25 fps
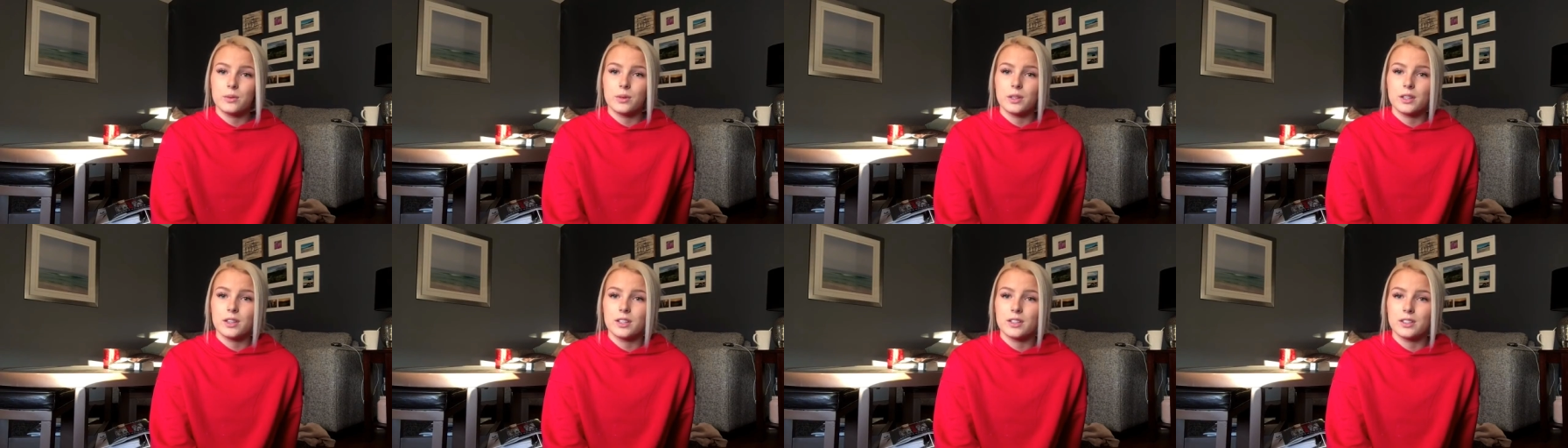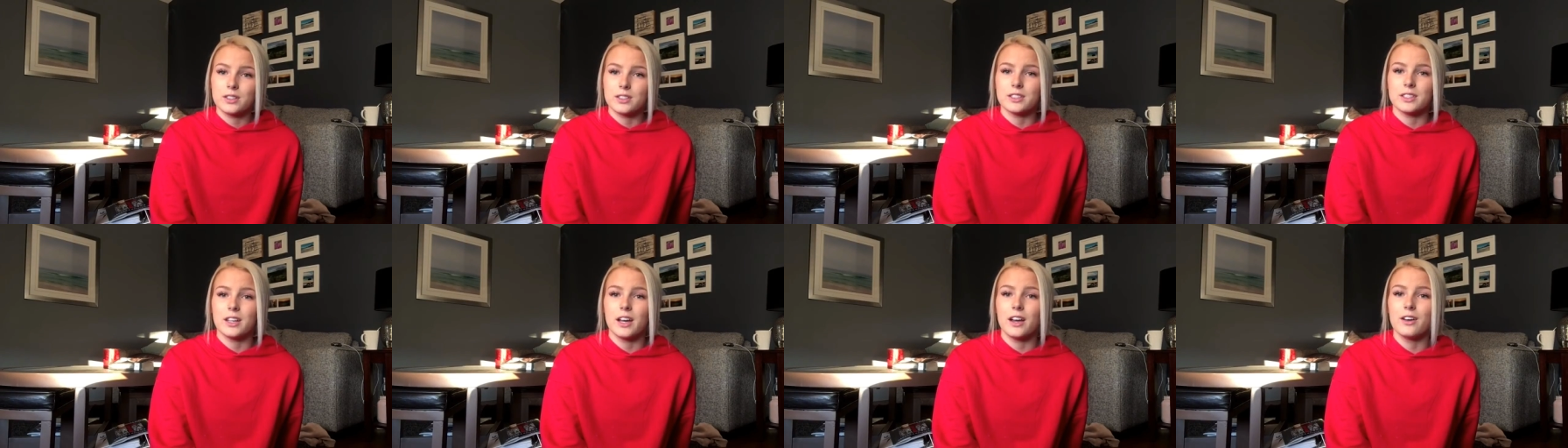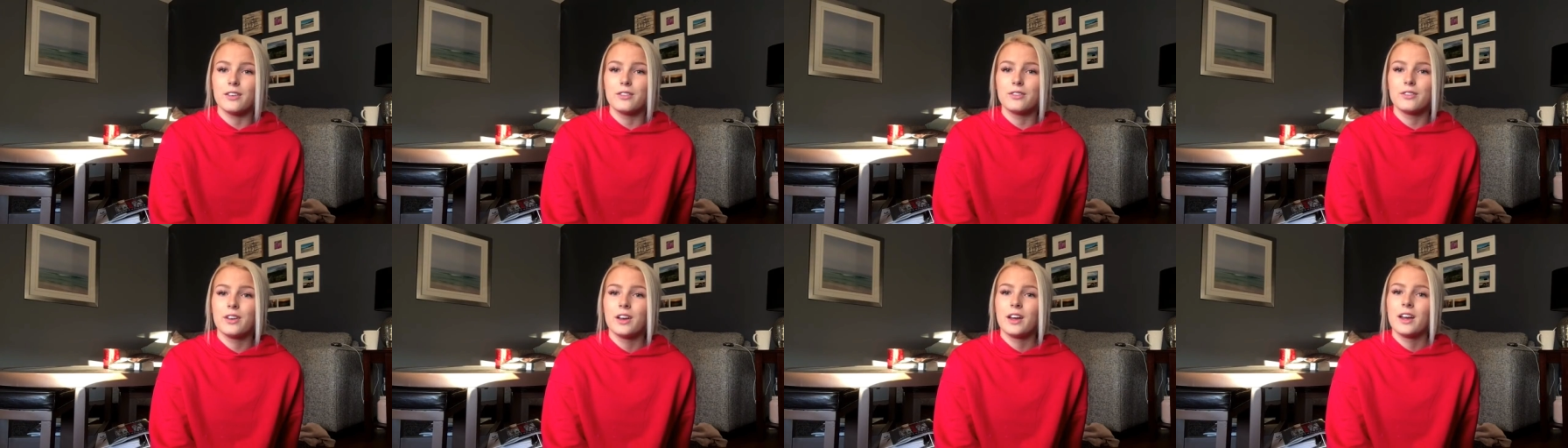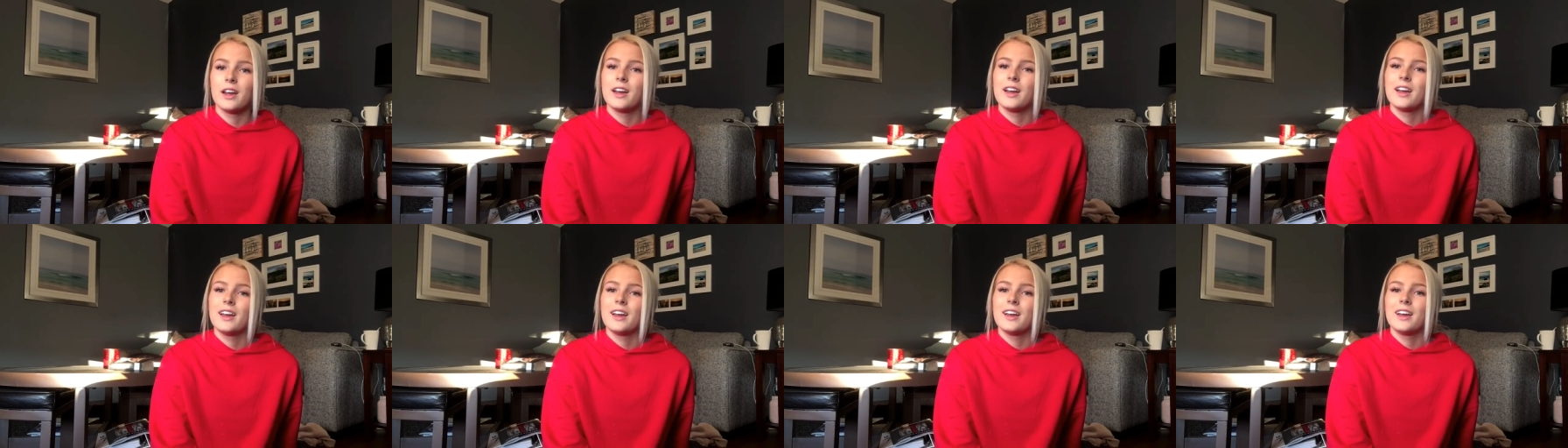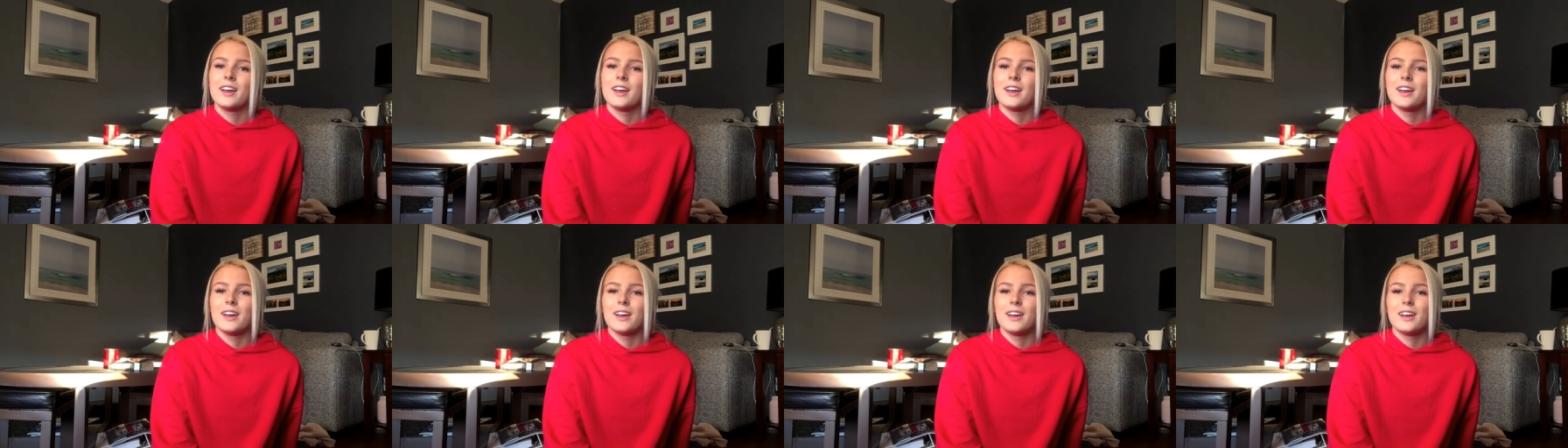with yourself.
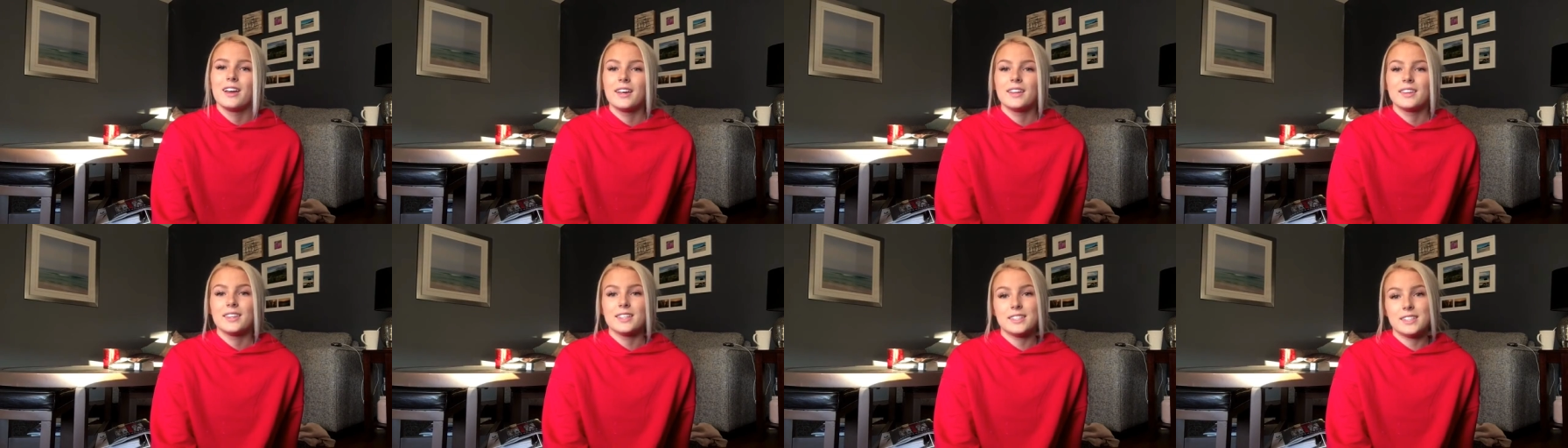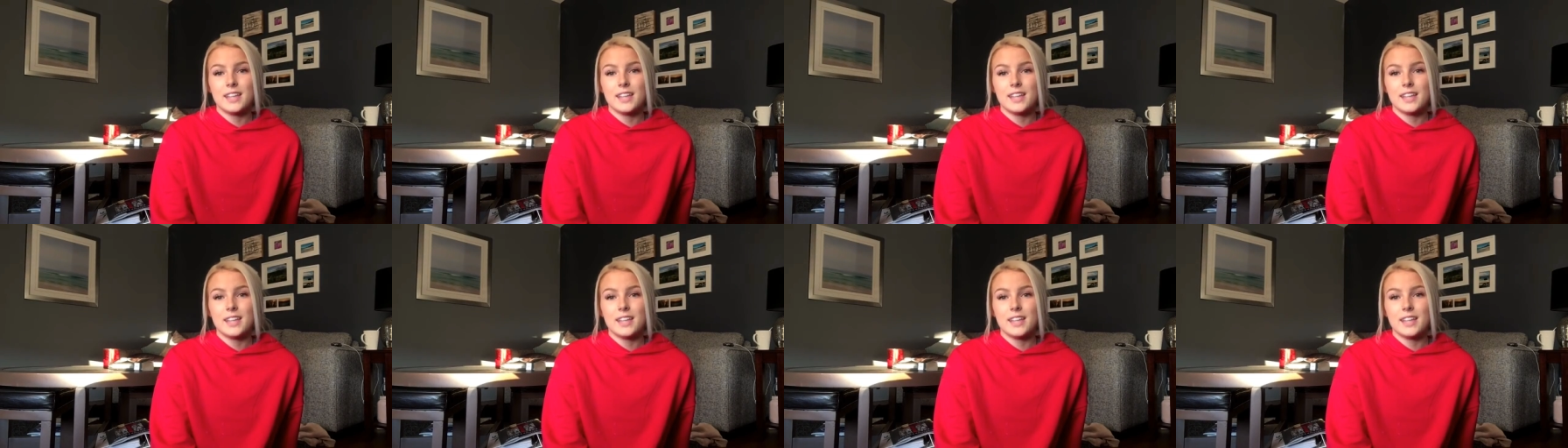The